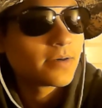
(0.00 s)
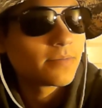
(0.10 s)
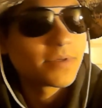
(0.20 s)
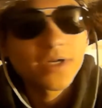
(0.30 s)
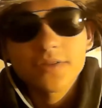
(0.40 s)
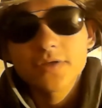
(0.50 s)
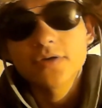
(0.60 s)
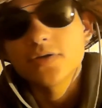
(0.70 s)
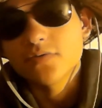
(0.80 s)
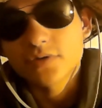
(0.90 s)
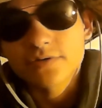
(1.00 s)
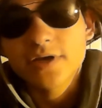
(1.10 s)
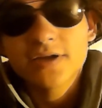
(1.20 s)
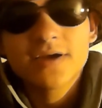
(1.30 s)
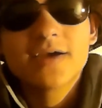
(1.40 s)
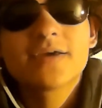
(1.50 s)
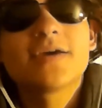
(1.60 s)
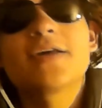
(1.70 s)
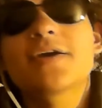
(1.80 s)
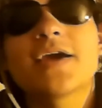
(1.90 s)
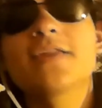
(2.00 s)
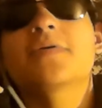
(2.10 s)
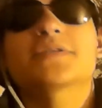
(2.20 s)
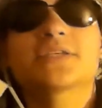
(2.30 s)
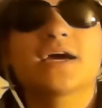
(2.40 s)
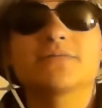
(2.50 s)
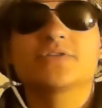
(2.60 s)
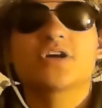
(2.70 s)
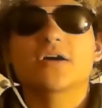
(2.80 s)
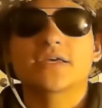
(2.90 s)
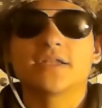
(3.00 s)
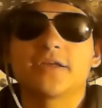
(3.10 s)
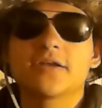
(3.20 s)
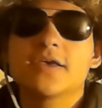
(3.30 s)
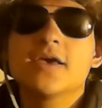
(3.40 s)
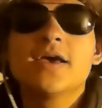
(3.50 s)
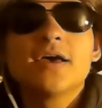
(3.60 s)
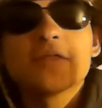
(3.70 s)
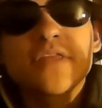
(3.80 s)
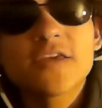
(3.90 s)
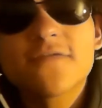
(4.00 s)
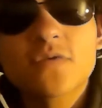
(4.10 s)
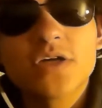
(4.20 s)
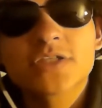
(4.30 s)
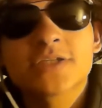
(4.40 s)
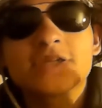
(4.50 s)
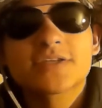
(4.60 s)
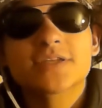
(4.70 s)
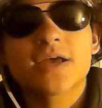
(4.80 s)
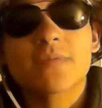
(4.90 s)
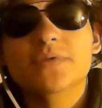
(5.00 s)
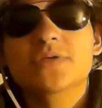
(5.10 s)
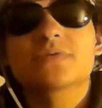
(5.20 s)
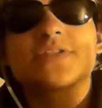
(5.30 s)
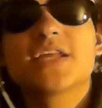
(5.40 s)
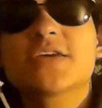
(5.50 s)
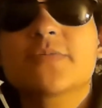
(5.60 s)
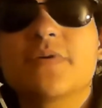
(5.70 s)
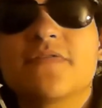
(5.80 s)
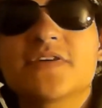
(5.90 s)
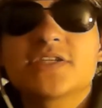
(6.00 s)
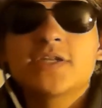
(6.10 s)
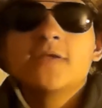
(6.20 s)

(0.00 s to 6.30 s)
but not the only one, right? Okay, anyways, I'm just talking here. Thank you for watching another episode of Snake RP Fishing.